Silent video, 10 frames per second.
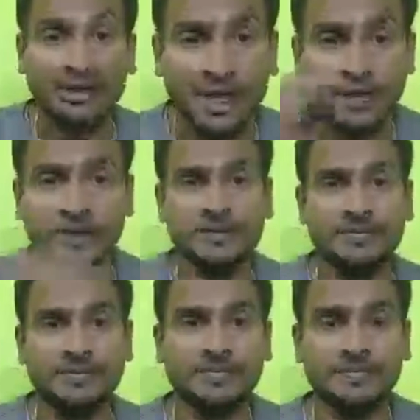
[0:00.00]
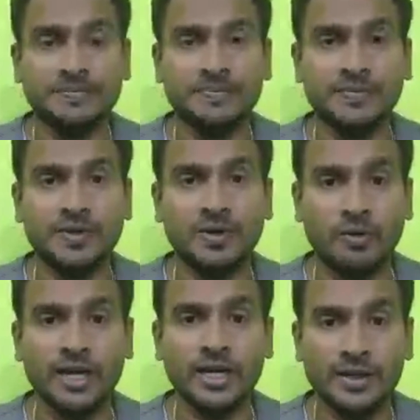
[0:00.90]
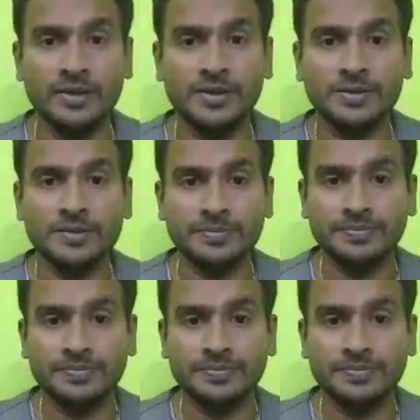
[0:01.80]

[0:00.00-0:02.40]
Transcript: with respect. All right.